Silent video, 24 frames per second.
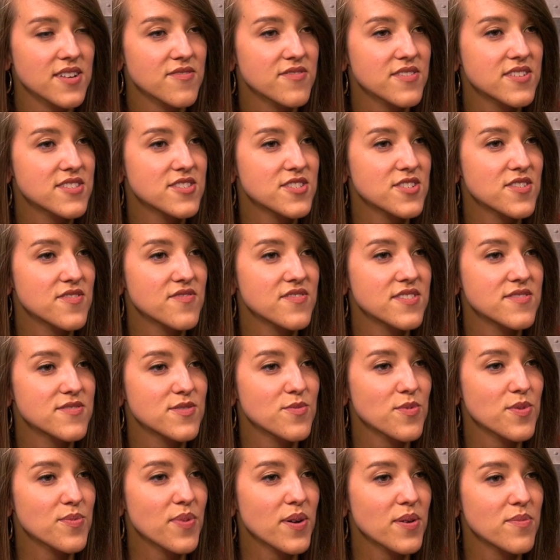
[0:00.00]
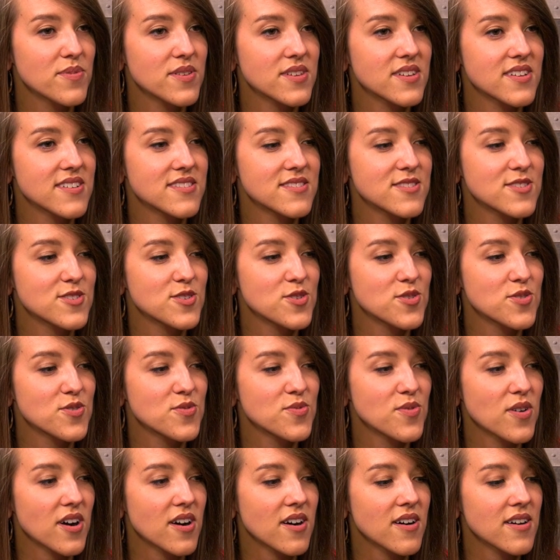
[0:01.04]
of conservatives and Republicans
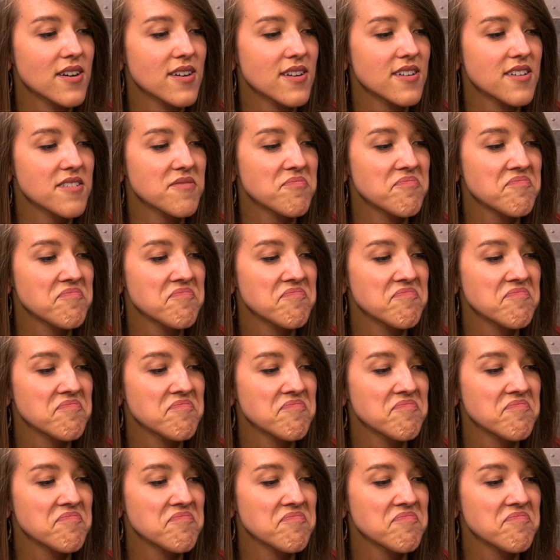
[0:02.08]
who are